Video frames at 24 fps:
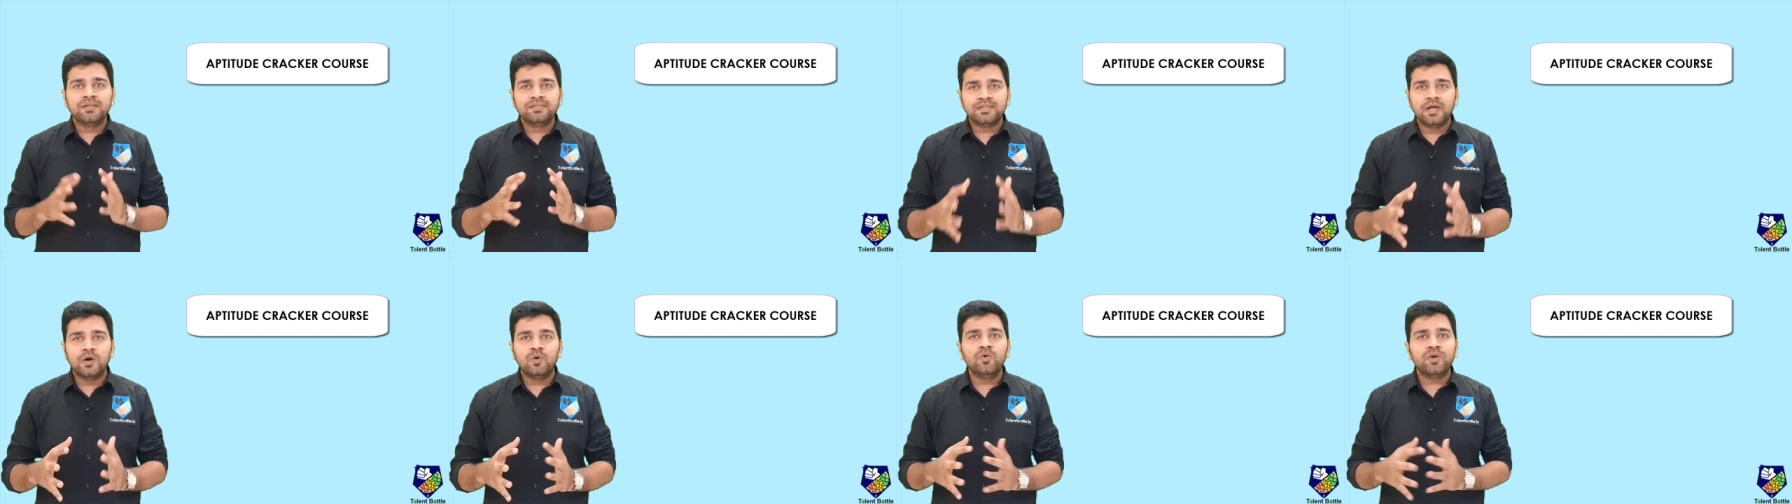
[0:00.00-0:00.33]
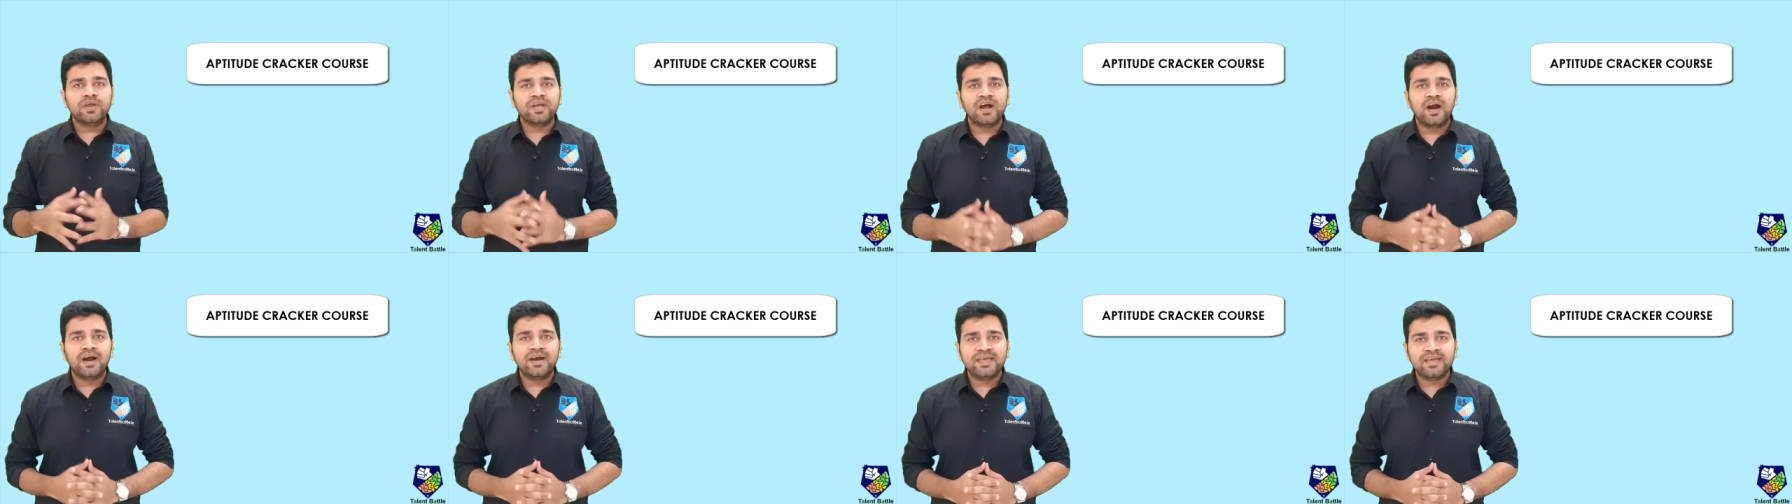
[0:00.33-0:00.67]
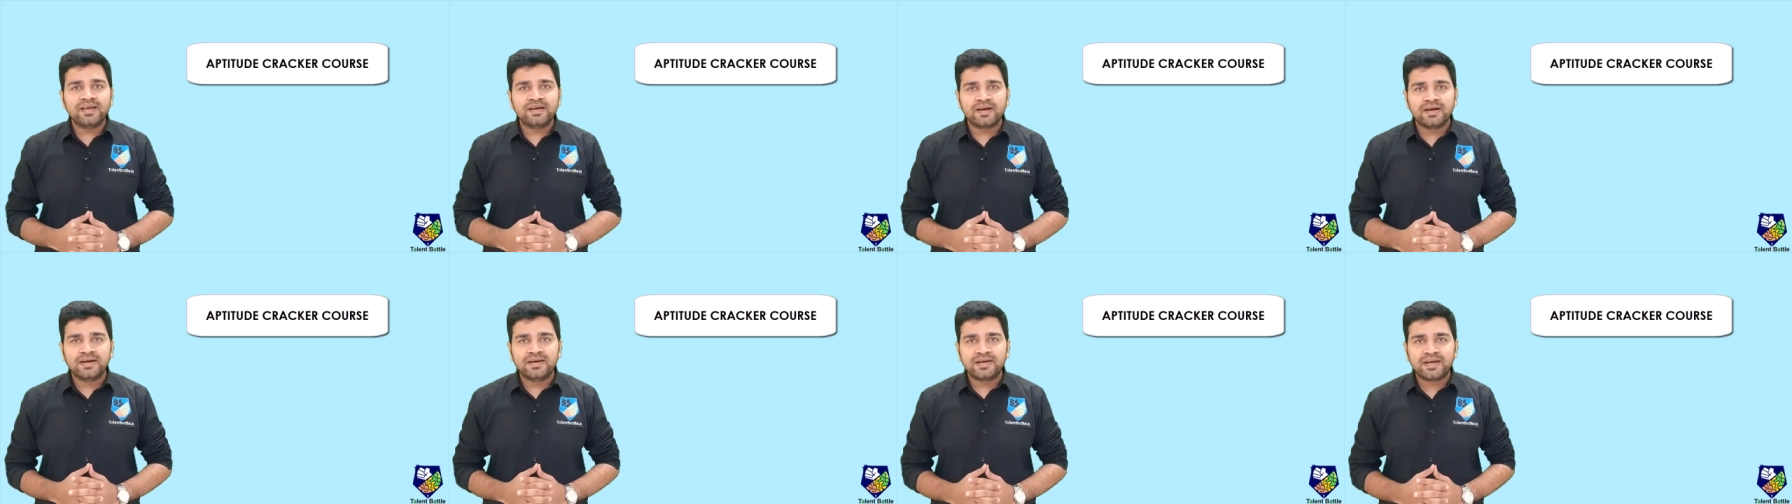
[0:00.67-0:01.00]
Now
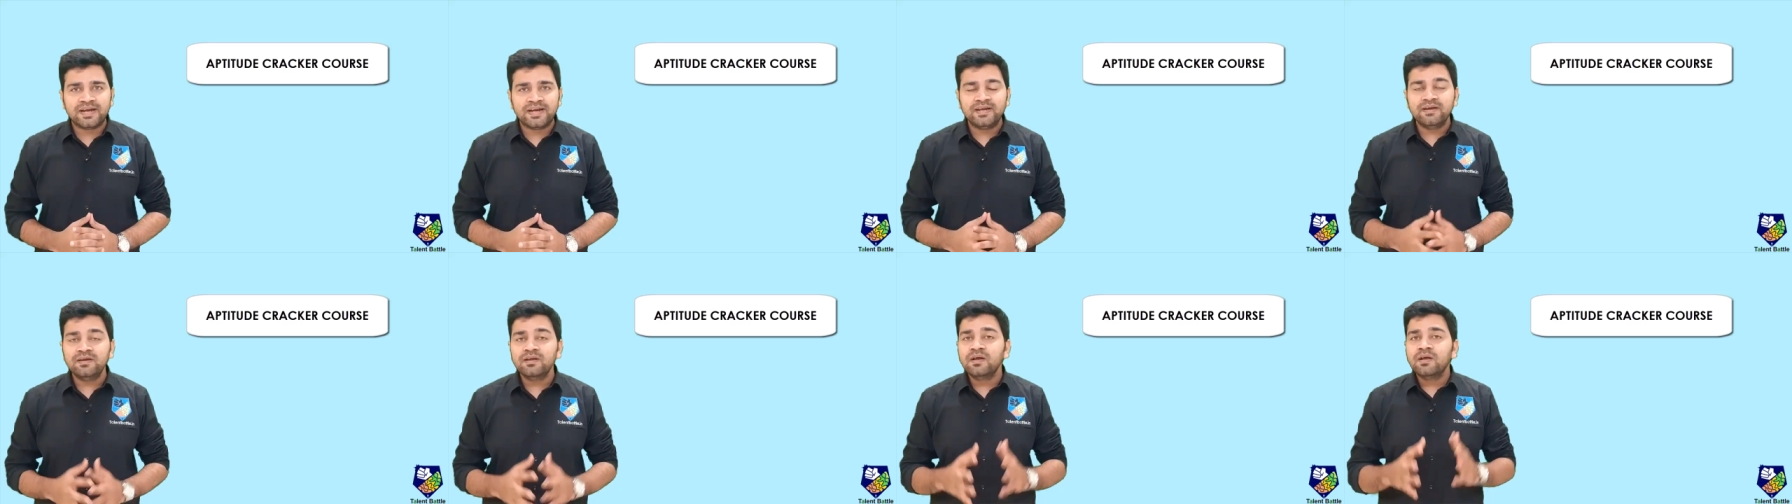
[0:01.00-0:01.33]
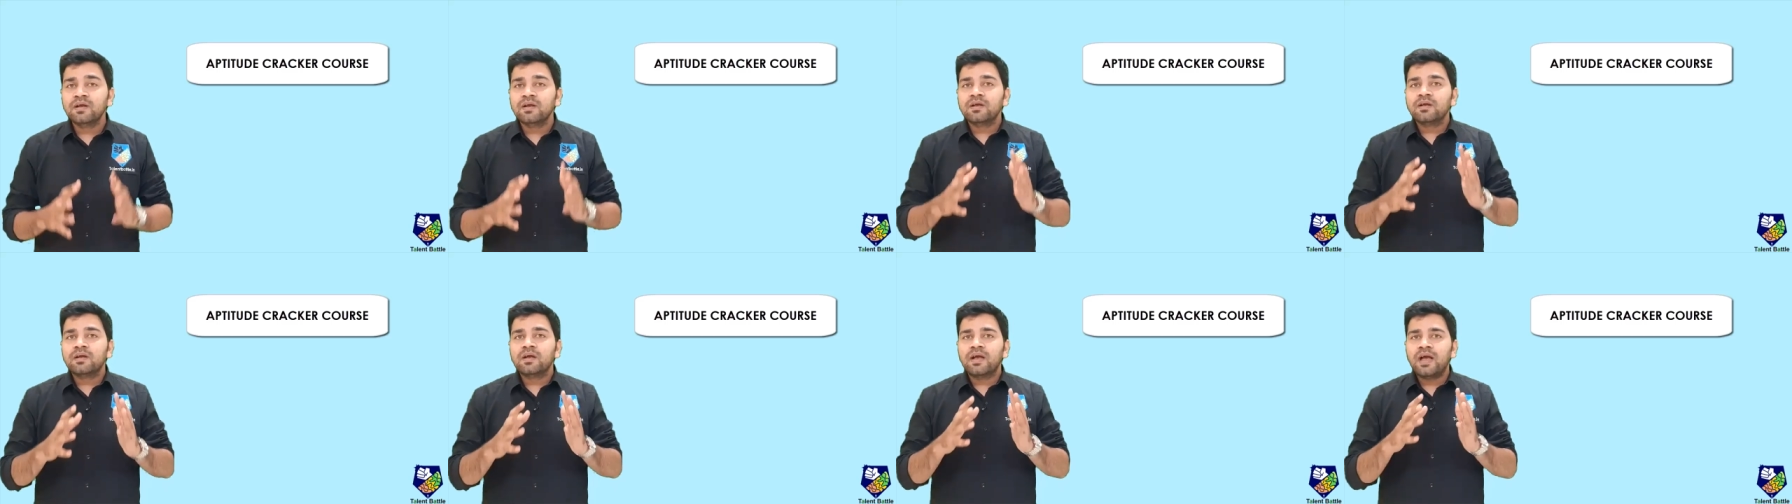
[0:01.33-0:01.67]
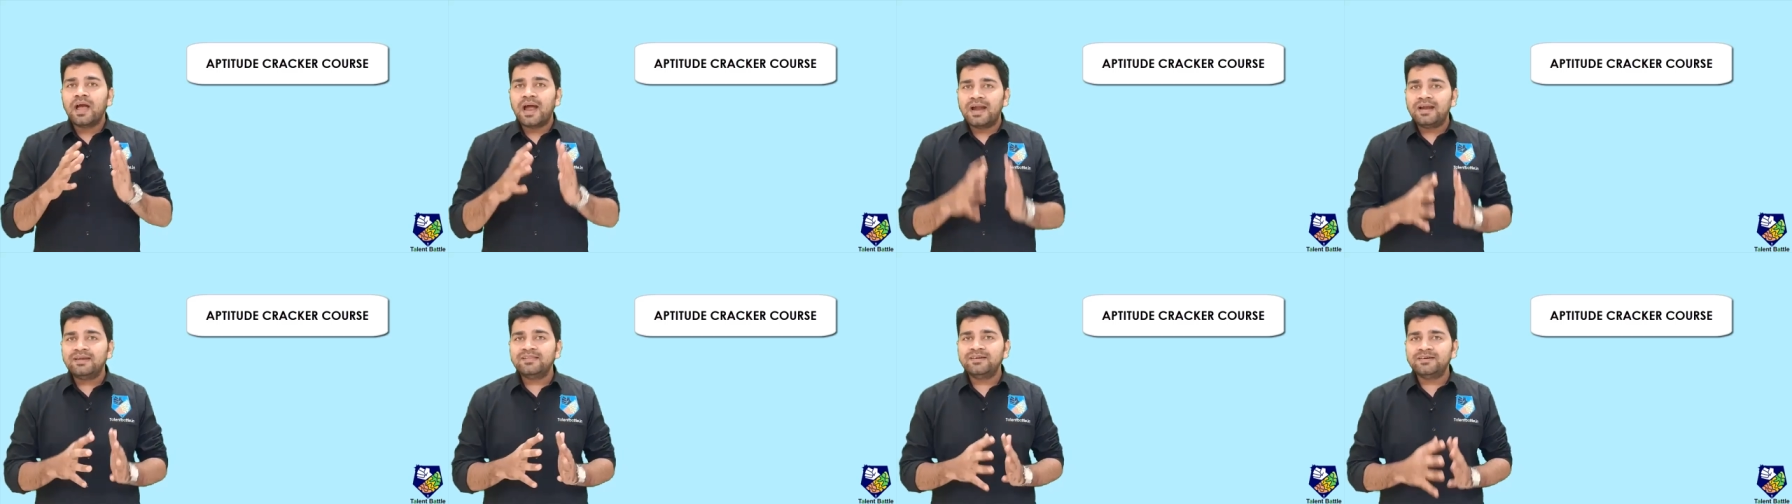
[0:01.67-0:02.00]
regarding content
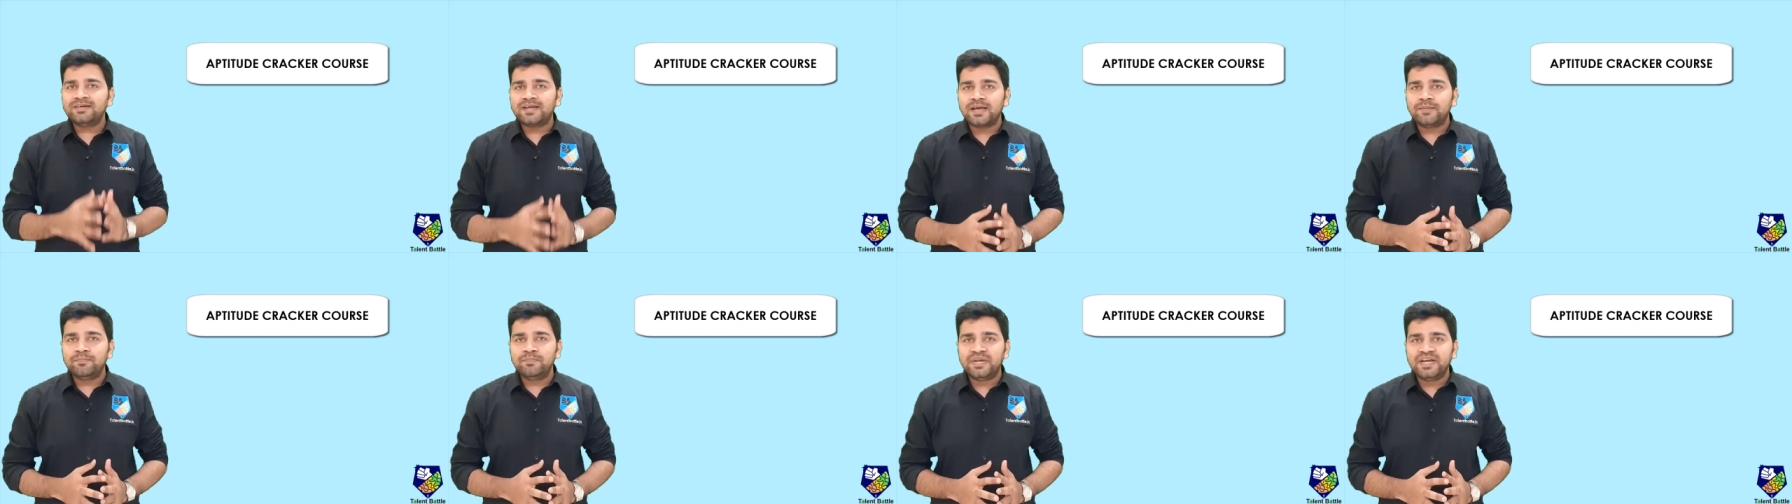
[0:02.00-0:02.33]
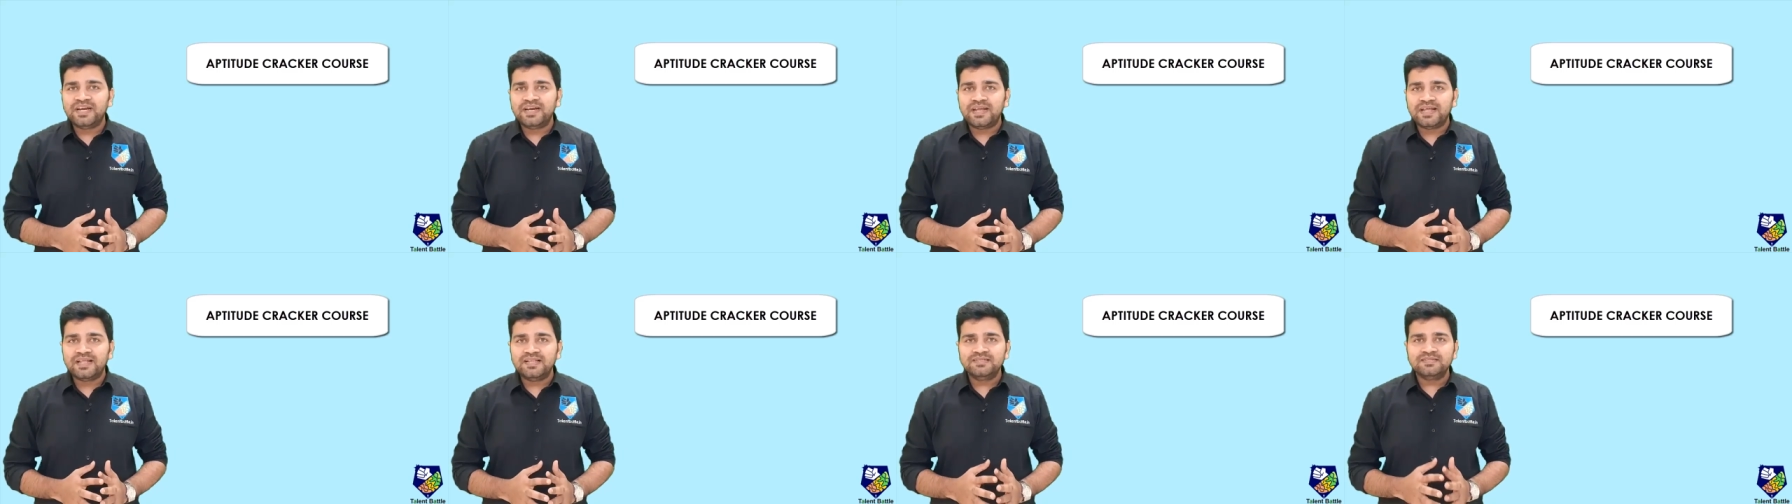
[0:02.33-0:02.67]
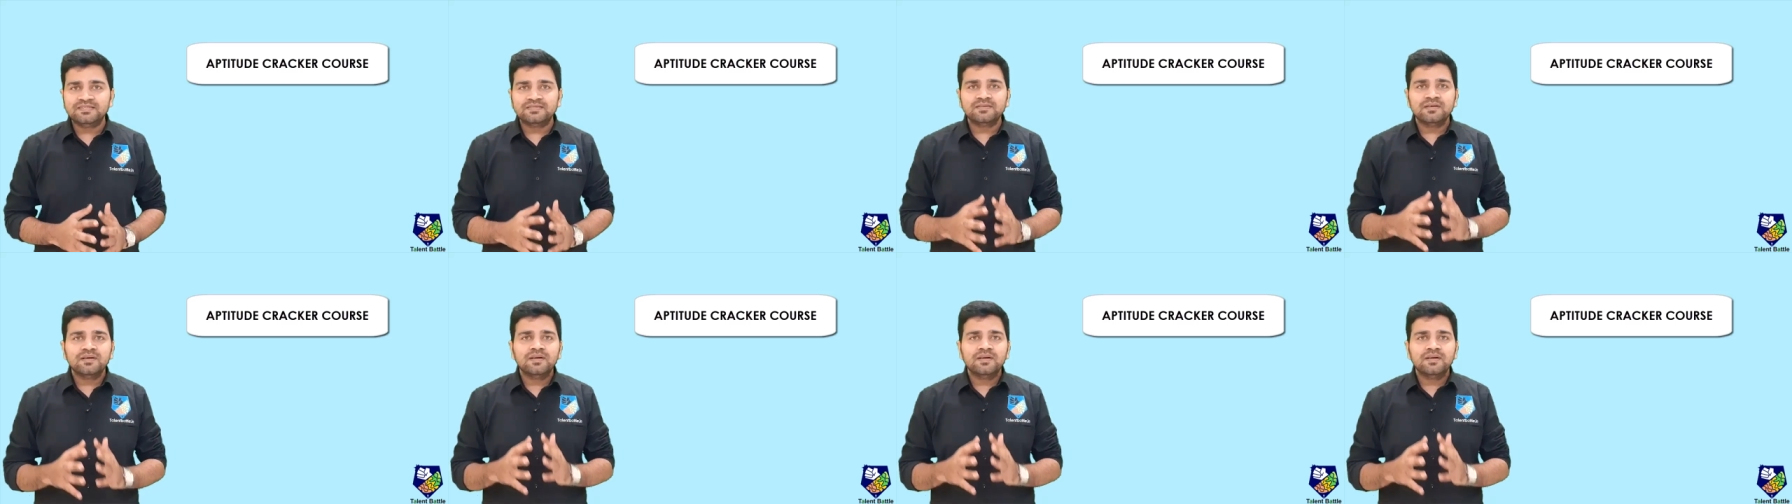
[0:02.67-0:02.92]
and the time details,